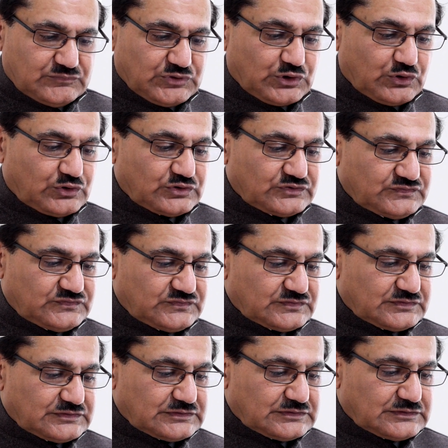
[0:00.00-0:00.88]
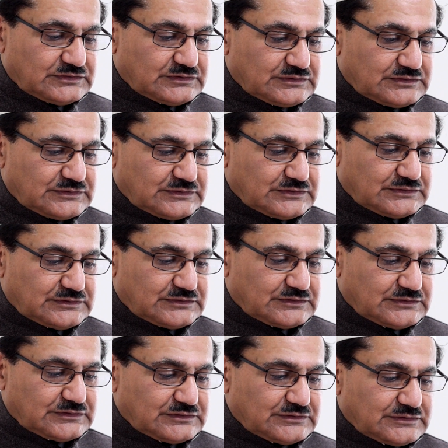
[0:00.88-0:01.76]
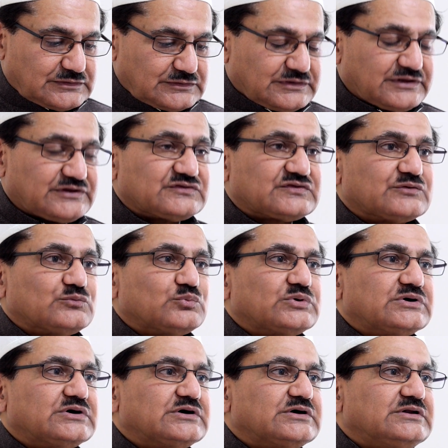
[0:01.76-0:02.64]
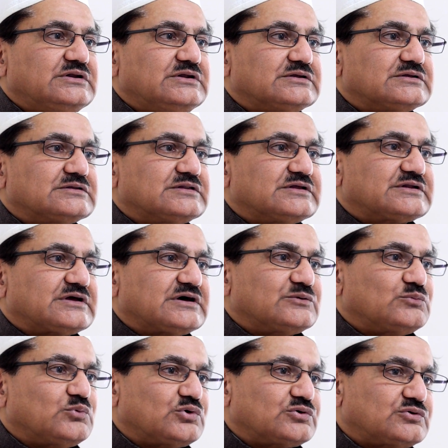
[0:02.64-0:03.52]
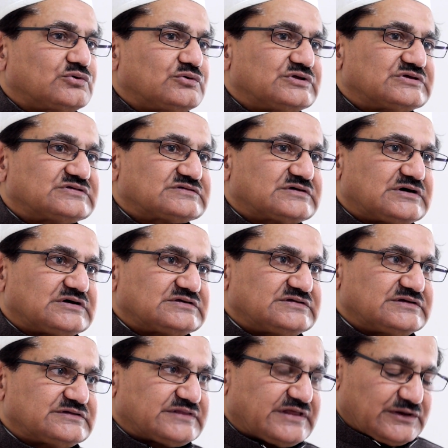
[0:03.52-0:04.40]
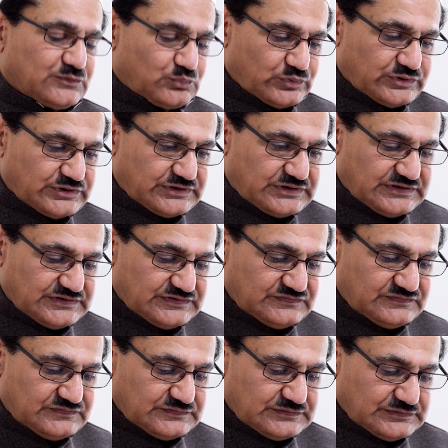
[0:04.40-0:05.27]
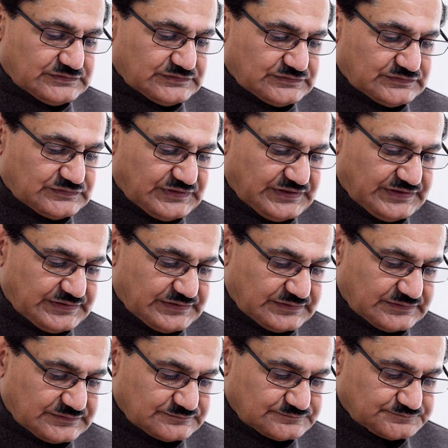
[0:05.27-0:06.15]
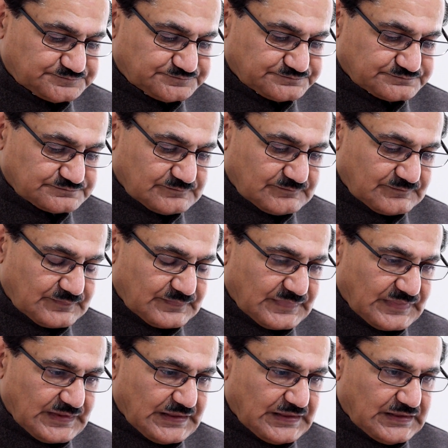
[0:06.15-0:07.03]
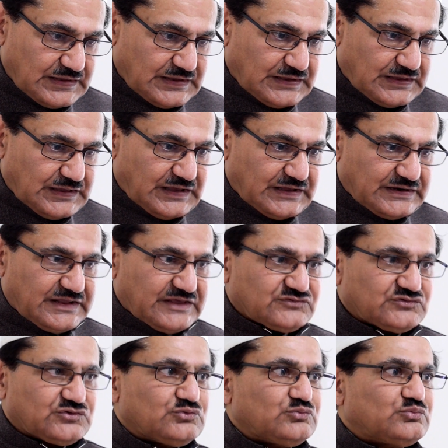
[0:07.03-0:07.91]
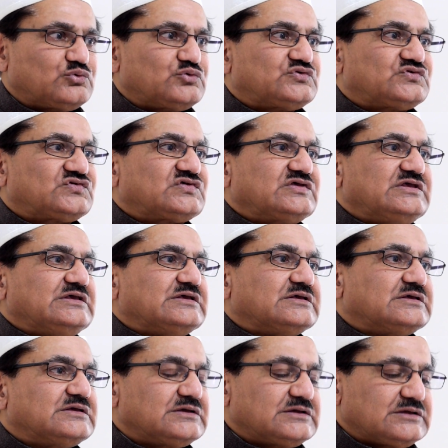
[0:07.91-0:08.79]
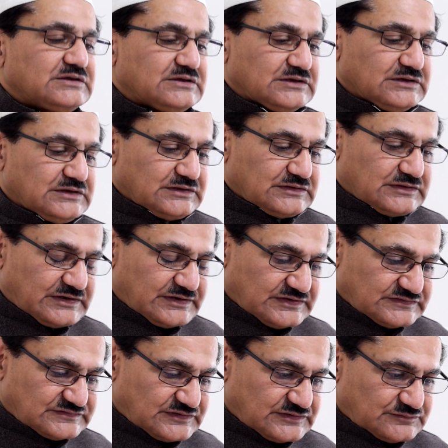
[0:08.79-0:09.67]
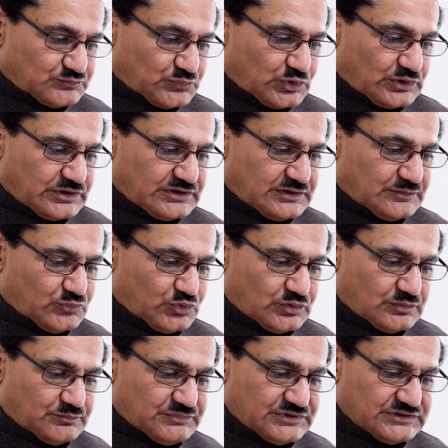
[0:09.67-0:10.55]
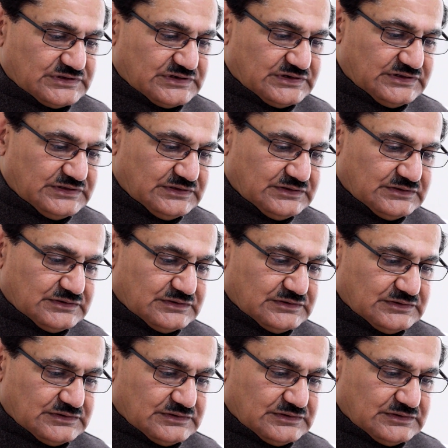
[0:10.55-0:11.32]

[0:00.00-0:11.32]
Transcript: because there is a word that I want to discuss, and that word is Deen. And as you would see, that Hazrat Maulana Muhammad Ali